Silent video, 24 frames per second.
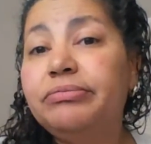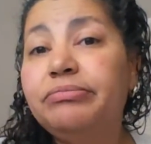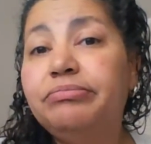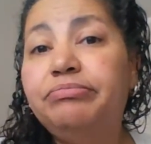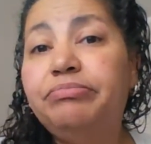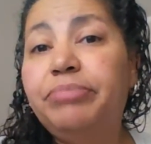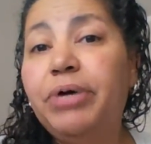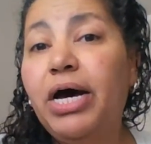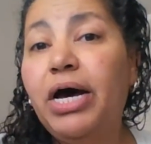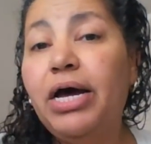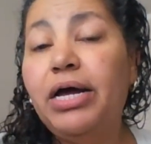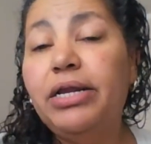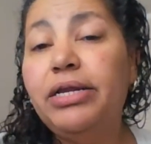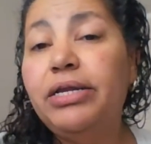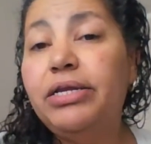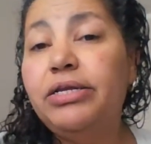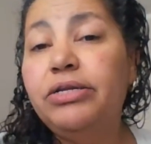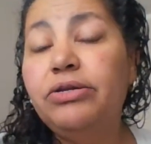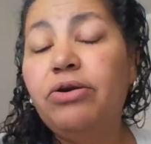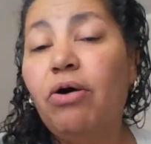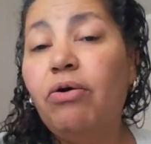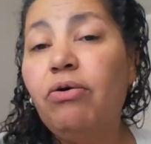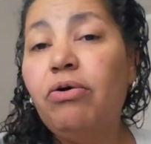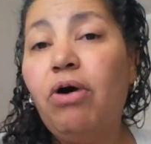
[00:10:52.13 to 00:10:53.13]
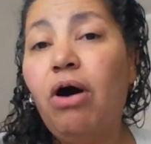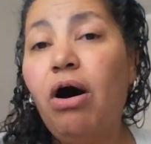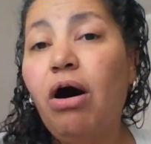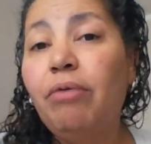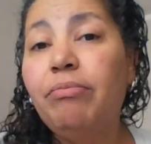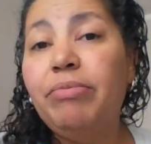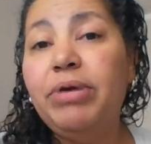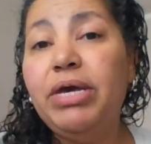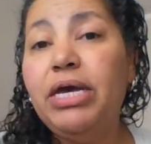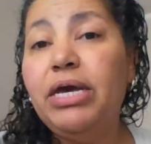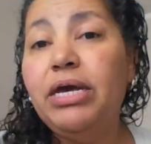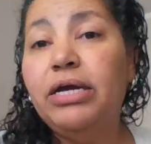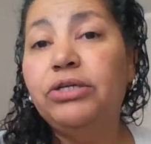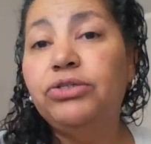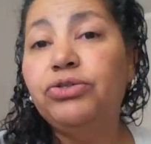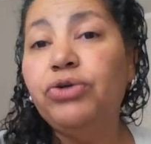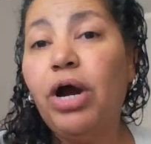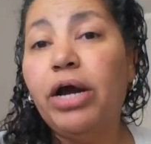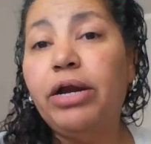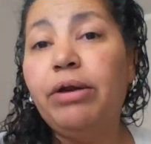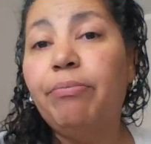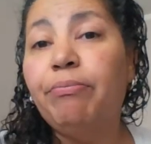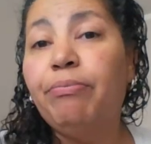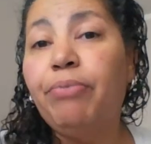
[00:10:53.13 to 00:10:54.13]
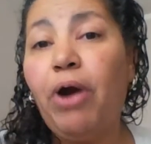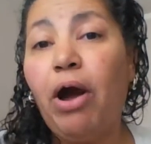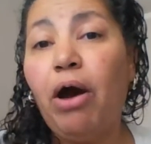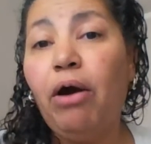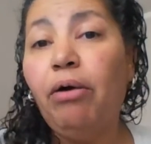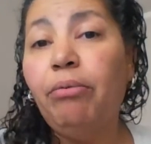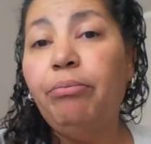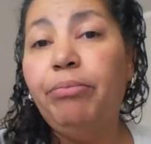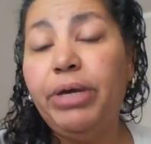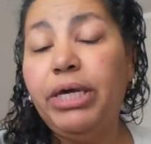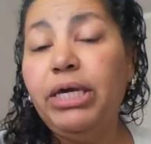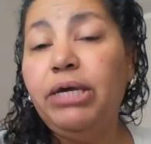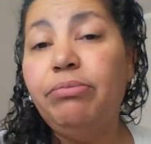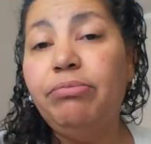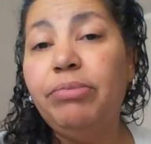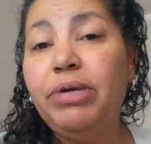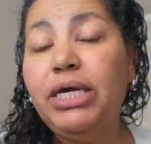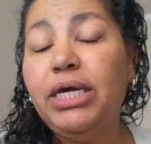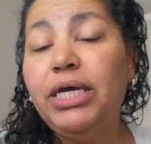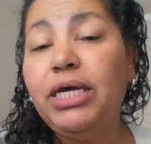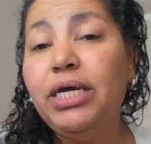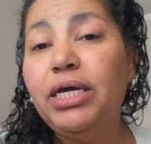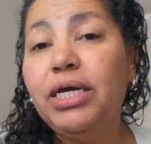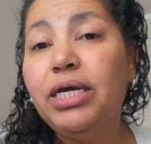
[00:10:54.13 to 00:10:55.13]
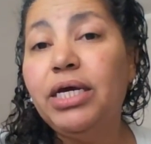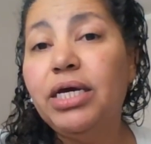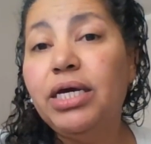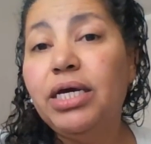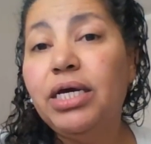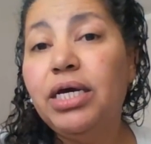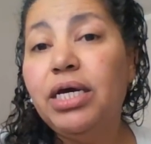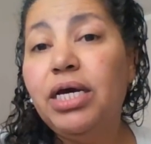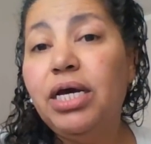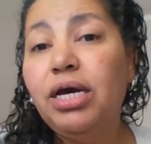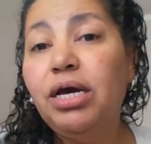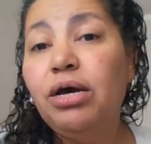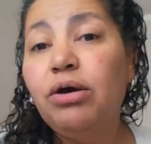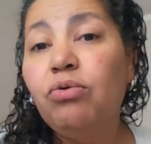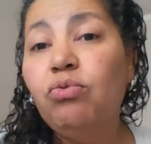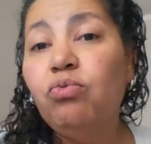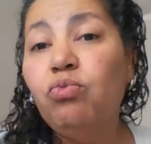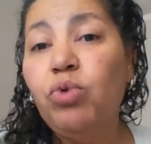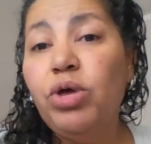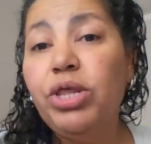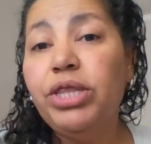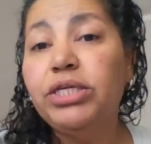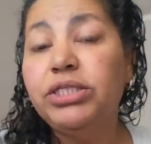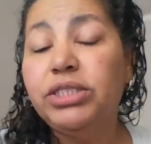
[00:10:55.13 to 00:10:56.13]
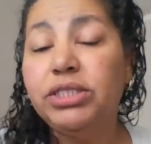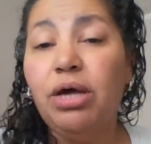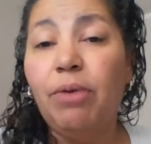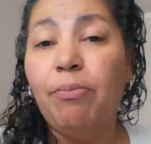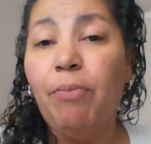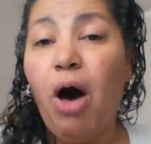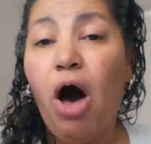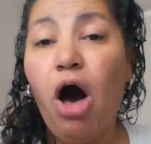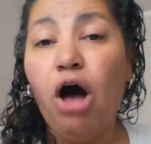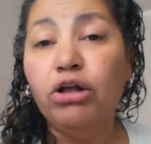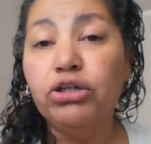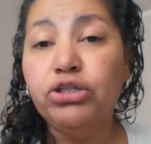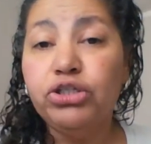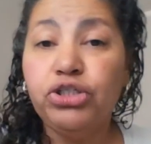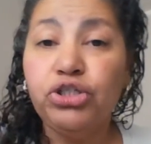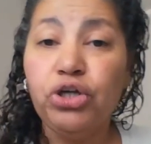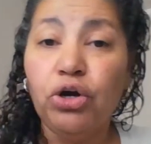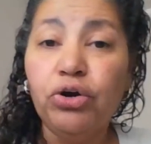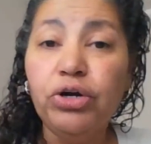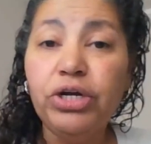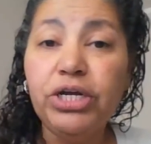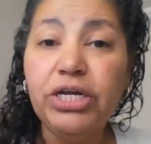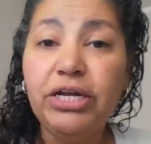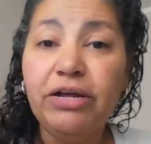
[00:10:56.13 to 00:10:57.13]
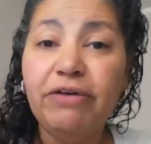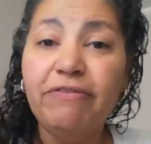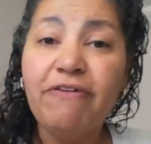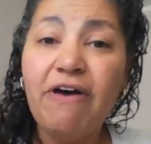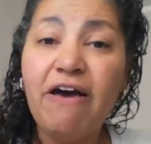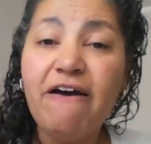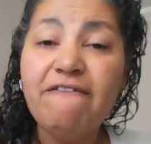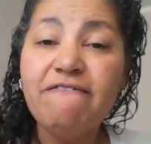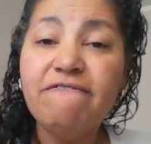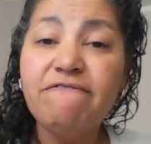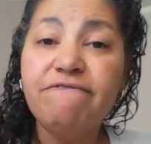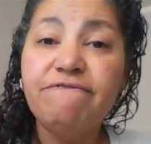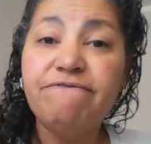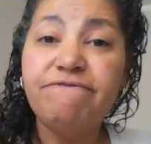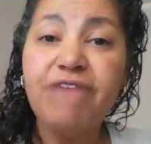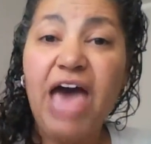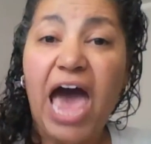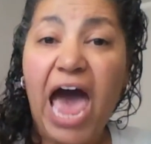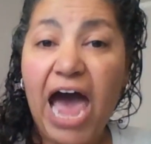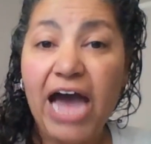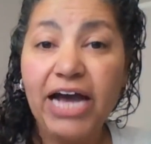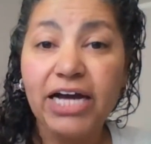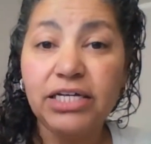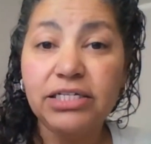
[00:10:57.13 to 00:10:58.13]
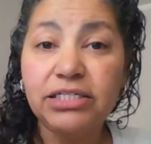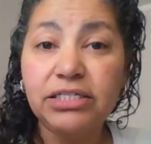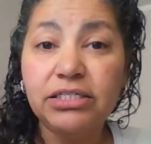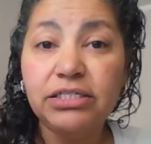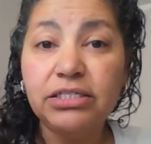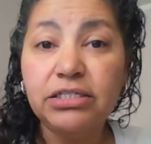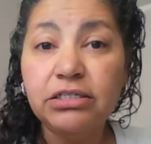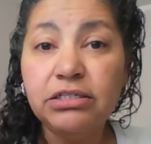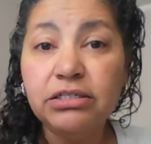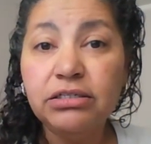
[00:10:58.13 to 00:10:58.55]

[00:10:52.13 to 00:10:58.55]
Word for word: But don't call me and try to browbeat me with some alternative facts.